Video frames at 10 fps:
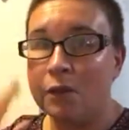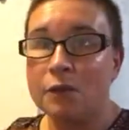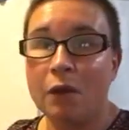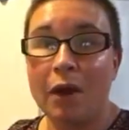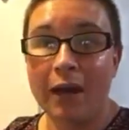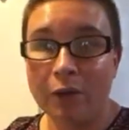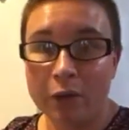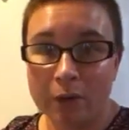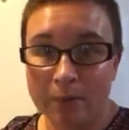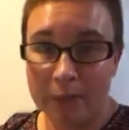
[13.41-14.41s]
So I
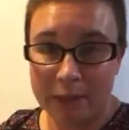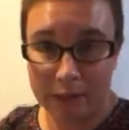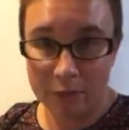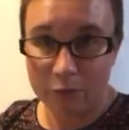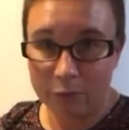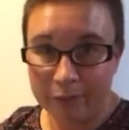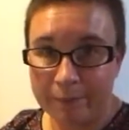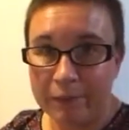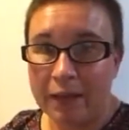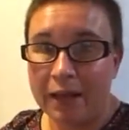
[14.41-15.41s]
grew up in
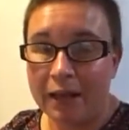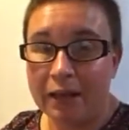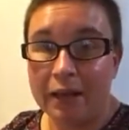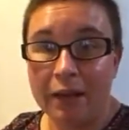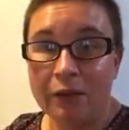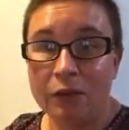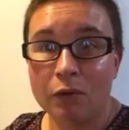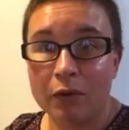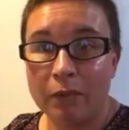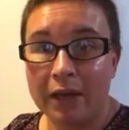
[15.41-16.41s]
Illinois, and in
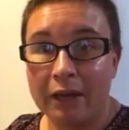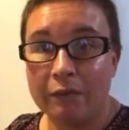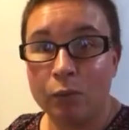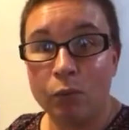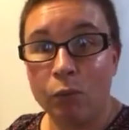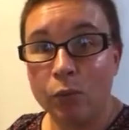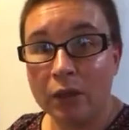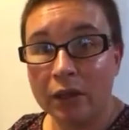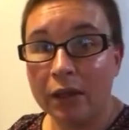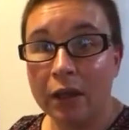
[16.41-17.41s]
Illinois we have a
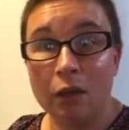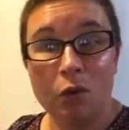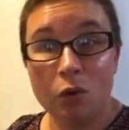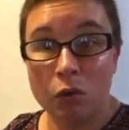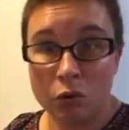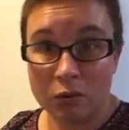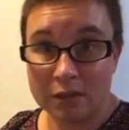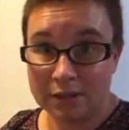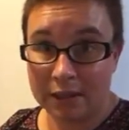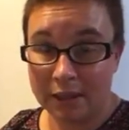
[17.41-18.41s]
really
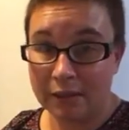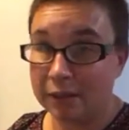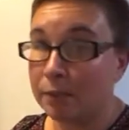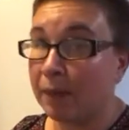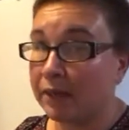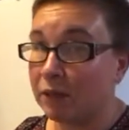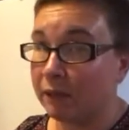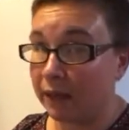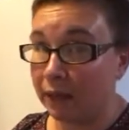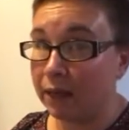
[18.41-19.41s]
cool site that's
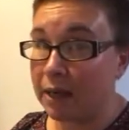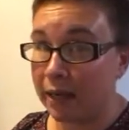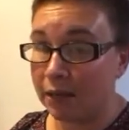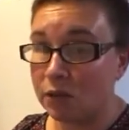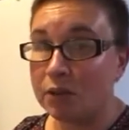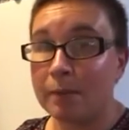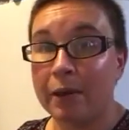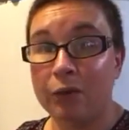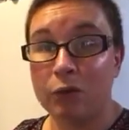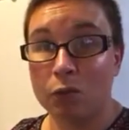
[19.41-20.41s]
Pennsylvanian in age. It's
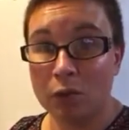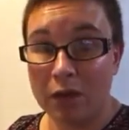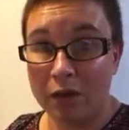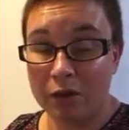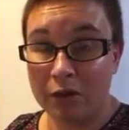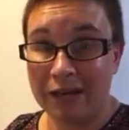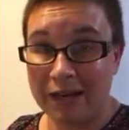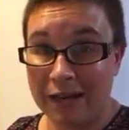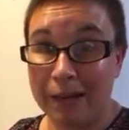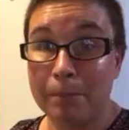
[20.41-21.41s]
about
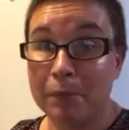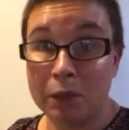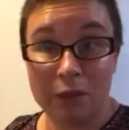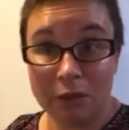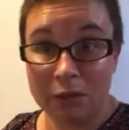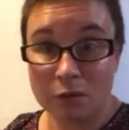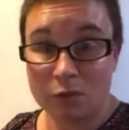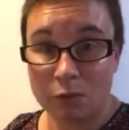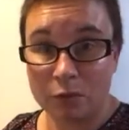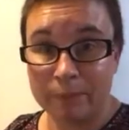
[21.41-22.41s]
309 million
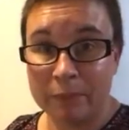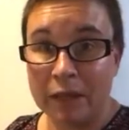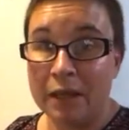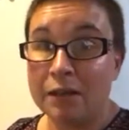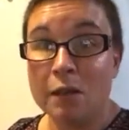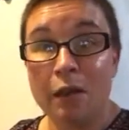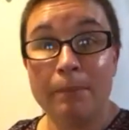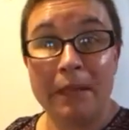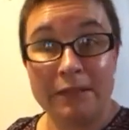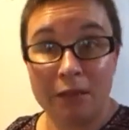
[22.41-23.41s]
years old. It's
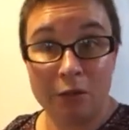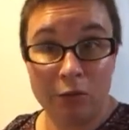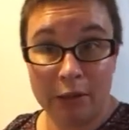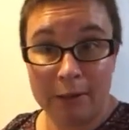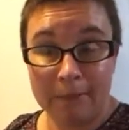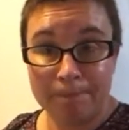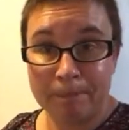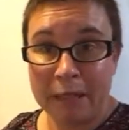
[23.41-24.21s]
called Mazon Creek.